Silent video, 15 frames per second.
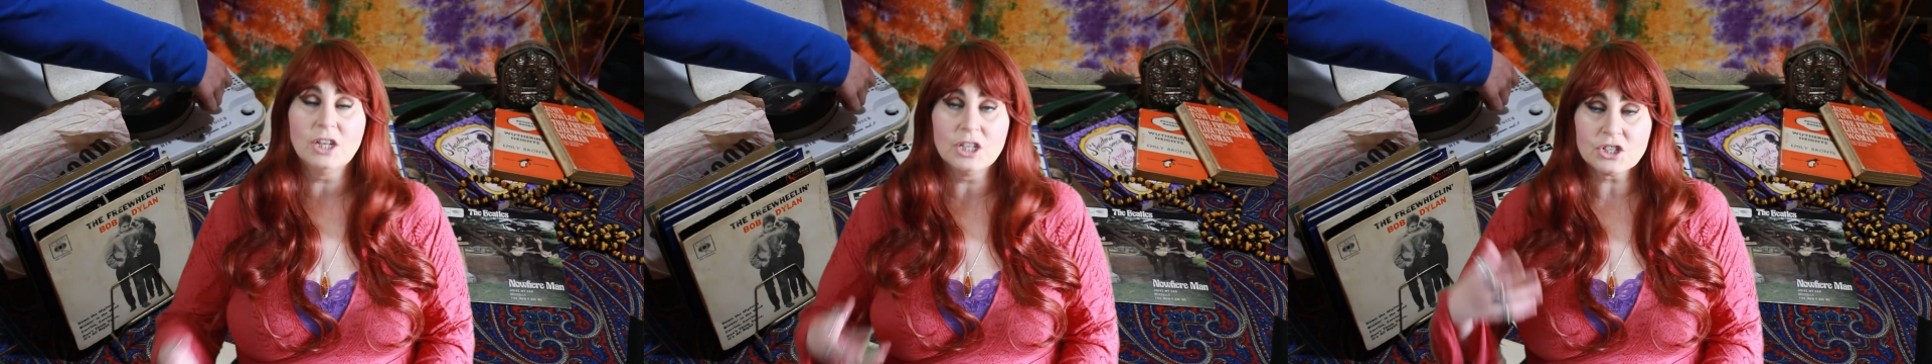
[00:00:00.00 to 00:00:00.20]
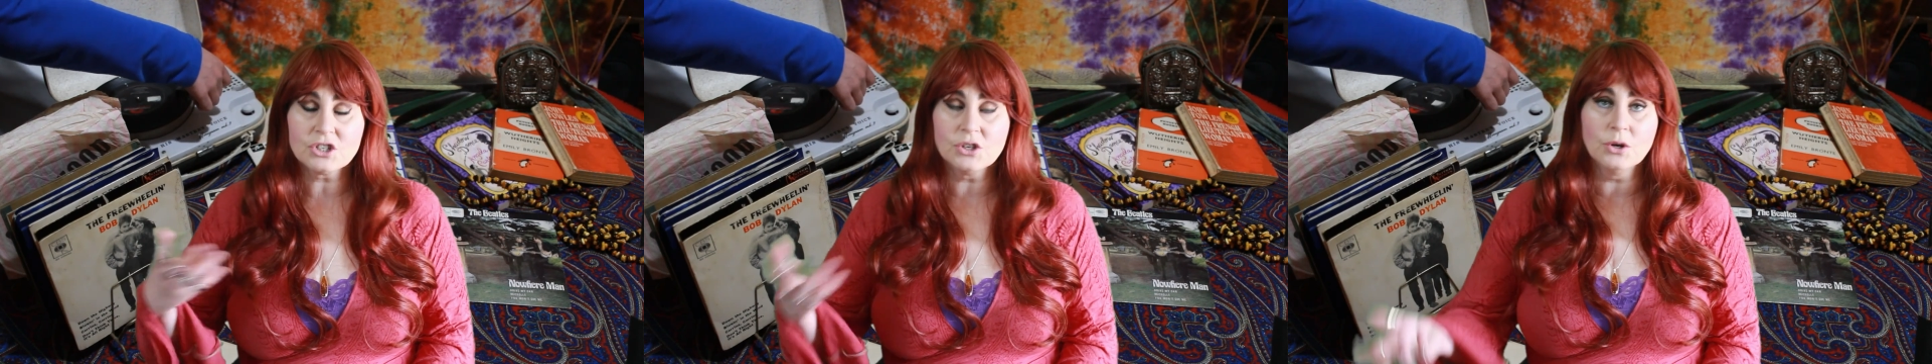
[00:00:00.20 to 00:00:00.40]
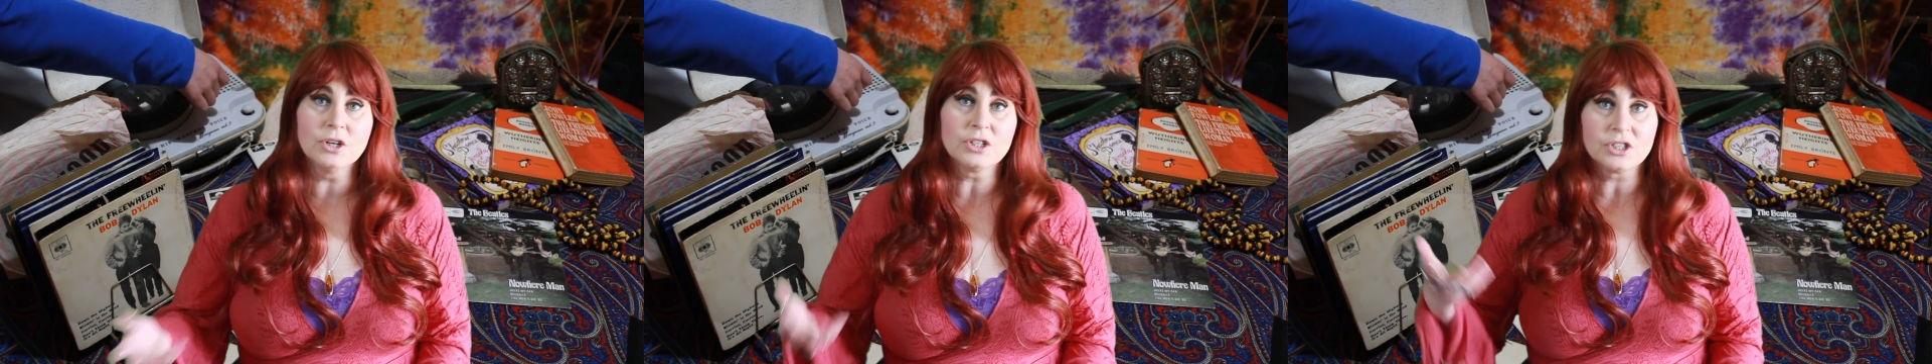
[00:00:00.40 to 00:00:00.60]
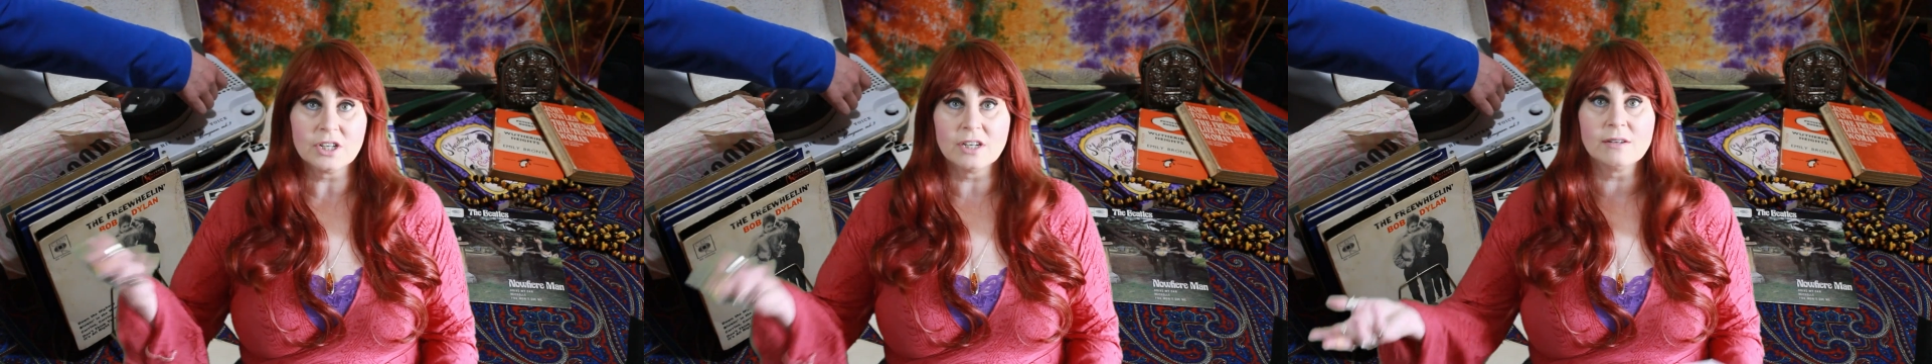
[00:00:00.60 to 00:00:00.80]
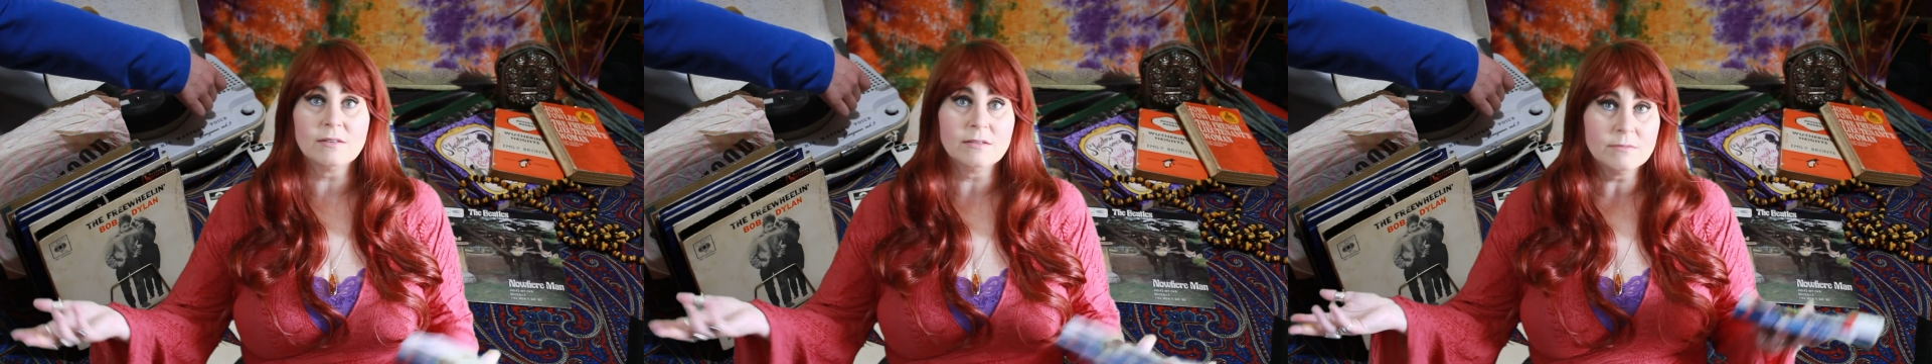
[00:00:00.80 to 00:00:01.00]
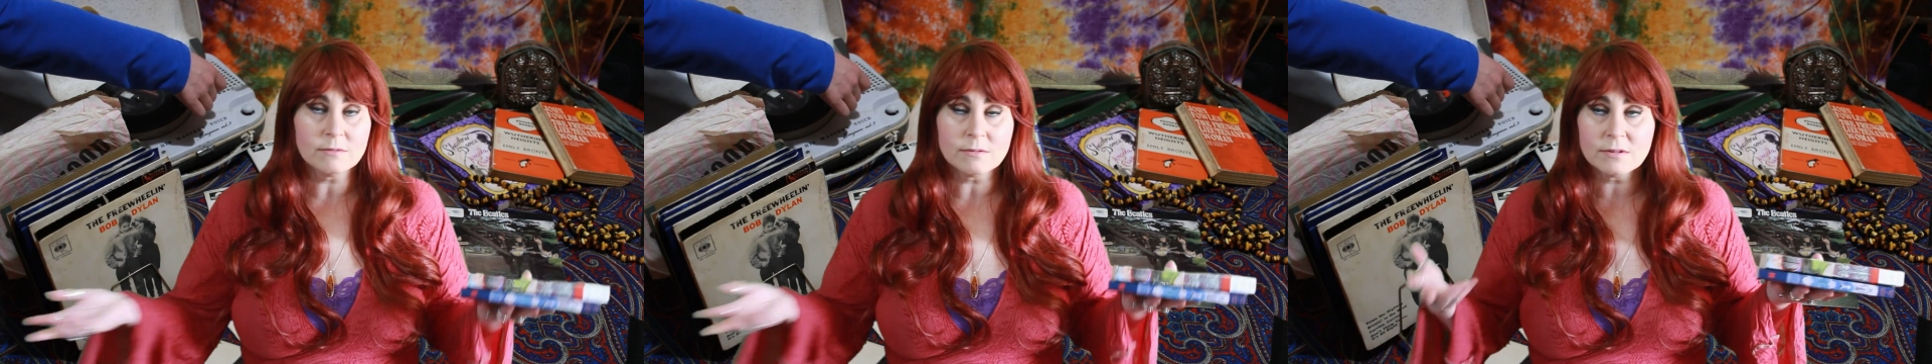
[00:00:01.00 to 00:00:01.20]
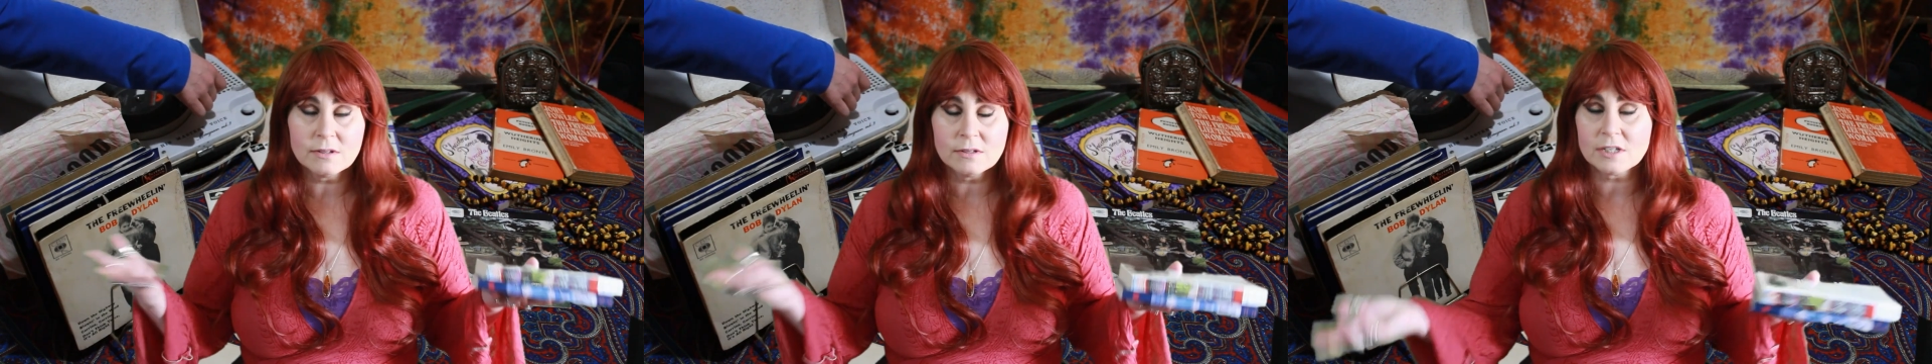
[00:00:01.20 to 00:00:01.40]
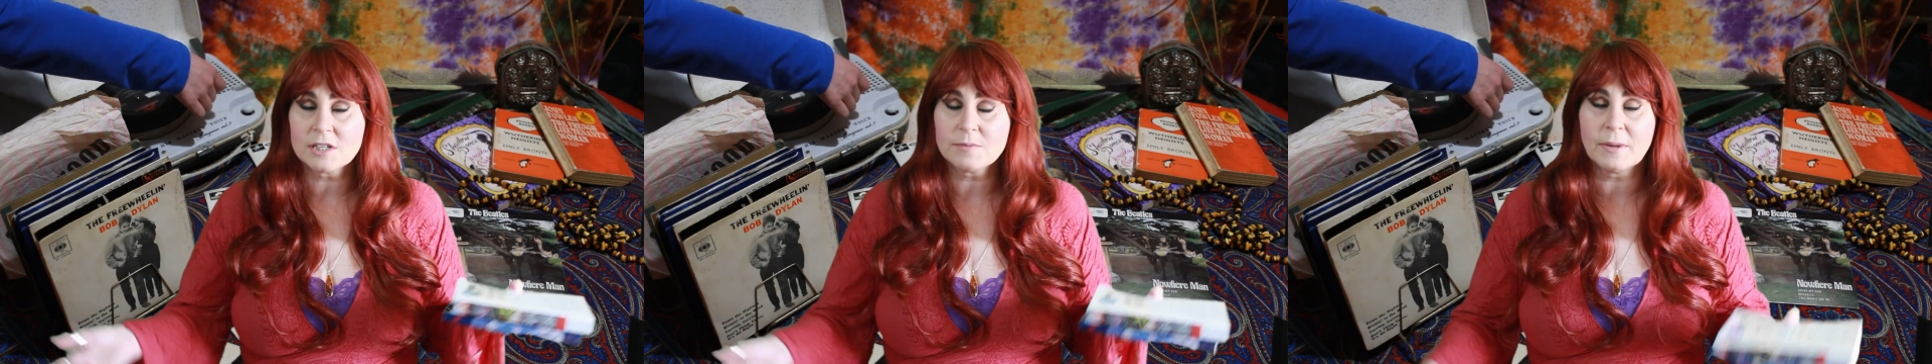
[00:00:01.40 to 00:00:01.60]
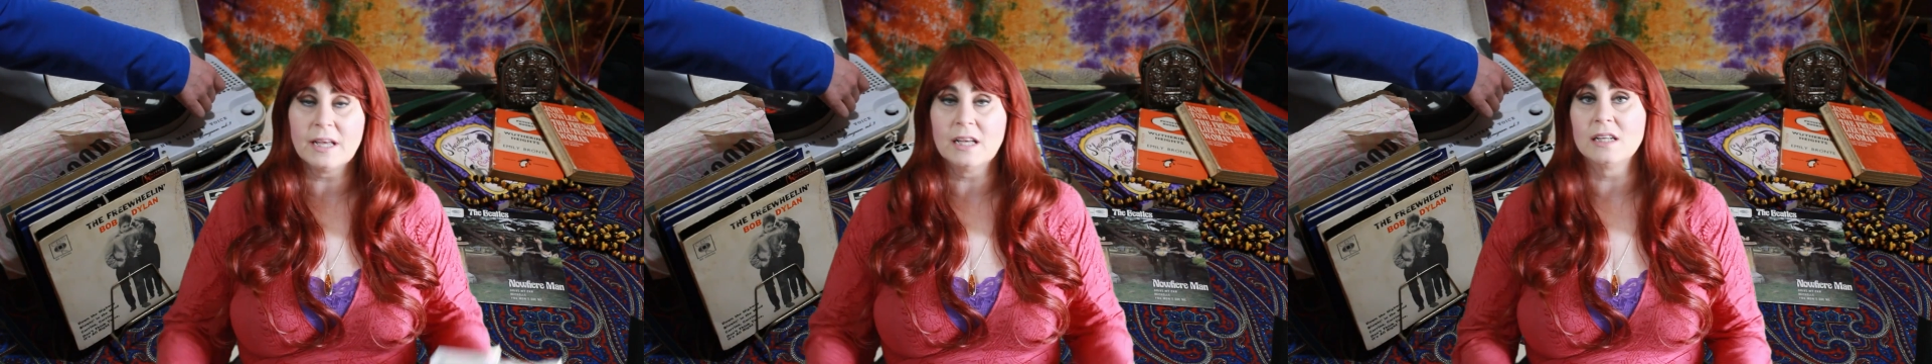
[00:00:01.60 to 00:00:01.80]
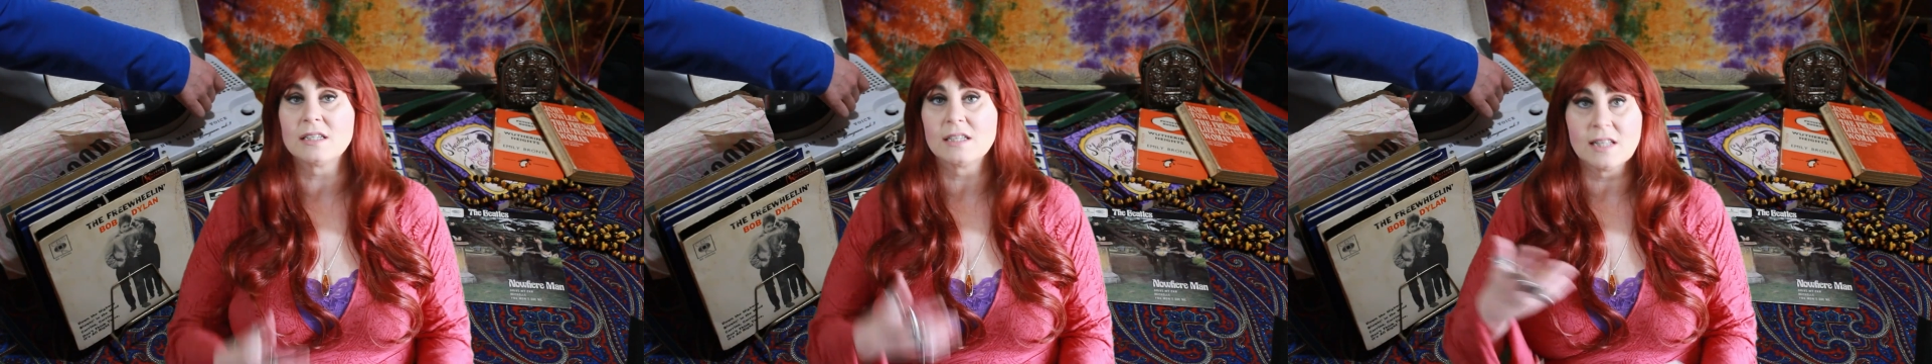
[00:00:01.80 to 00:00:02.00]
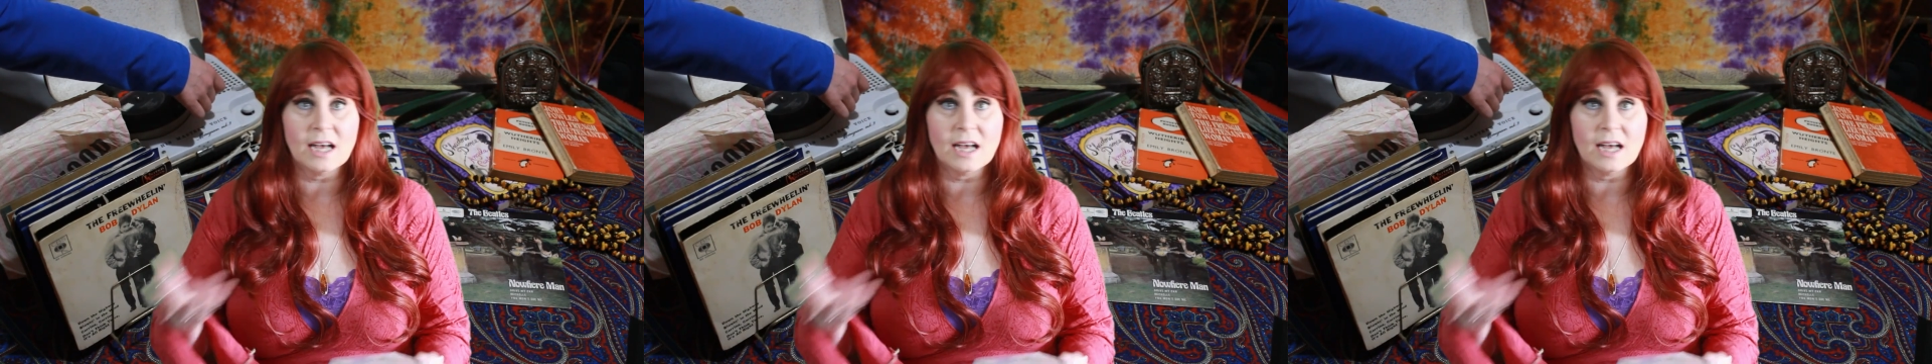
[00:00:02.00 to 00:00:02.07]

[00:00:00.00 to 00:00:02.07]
swords and spears,